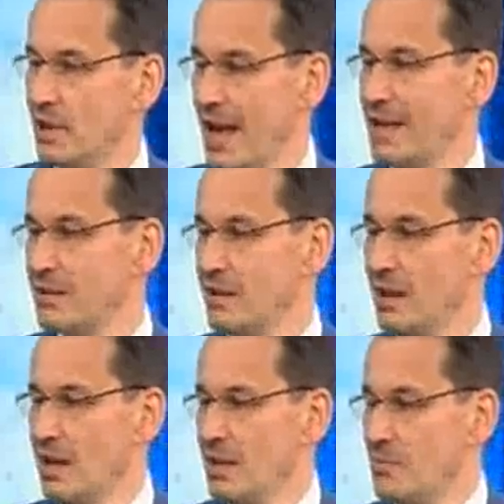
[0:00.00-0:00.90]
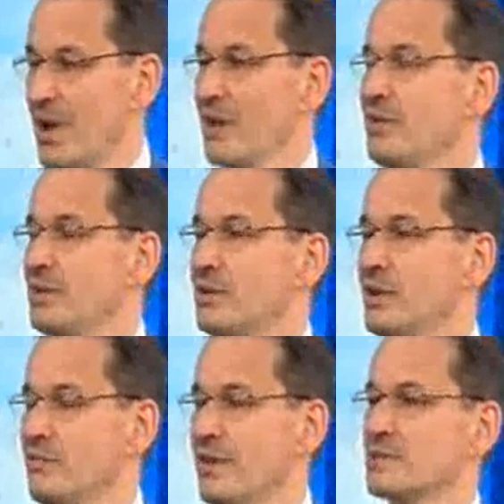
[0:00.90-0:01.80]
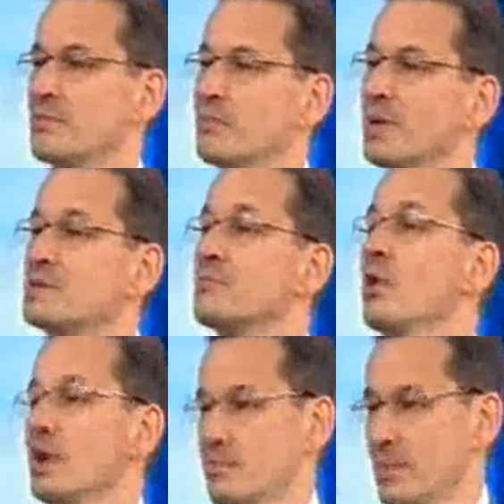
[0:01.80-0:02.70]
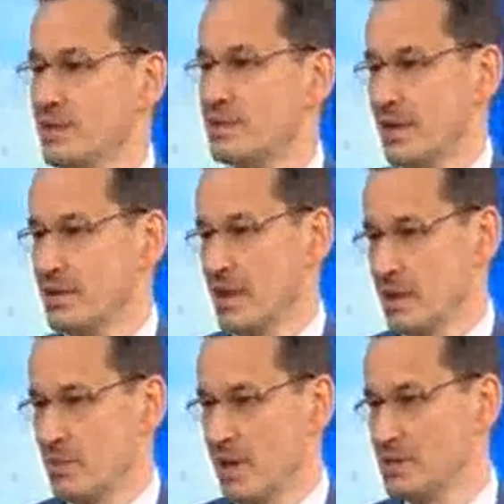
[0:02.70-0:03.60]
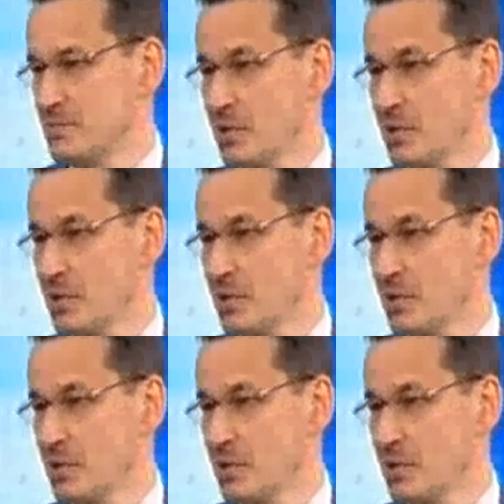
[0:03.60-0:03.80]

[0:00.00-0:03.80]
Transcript: healthy private investment by small and mid-sized enterprises.